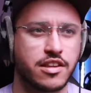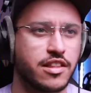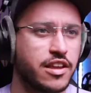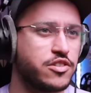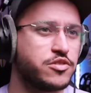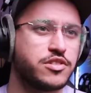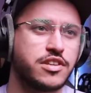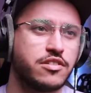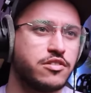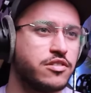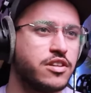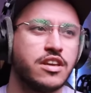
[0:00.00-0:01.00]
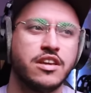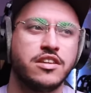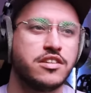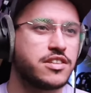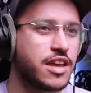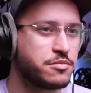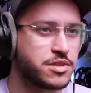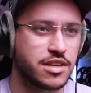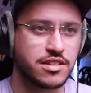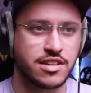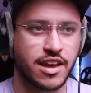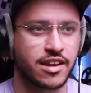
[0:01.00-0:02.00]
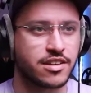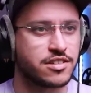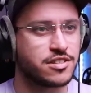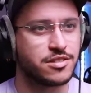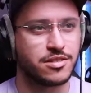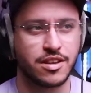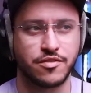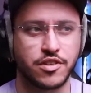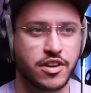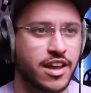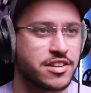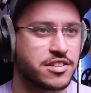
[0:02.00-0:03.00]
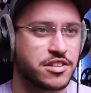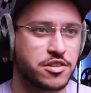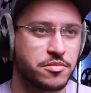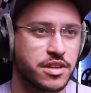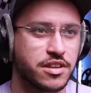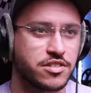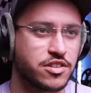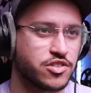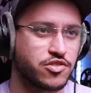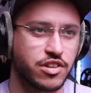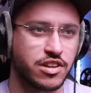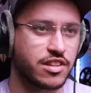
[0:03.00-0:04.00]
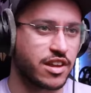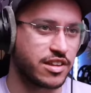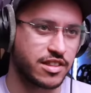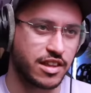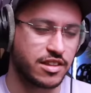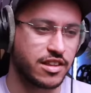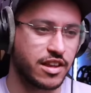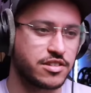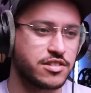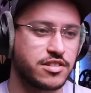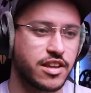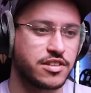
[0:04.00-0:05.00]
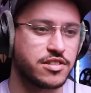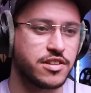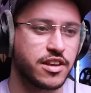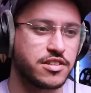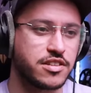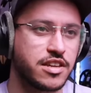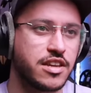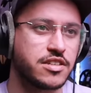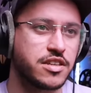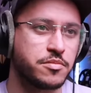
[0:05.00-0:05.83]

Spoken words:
Like you still same syntax. If you're casting something as a string, like that's nice and easy.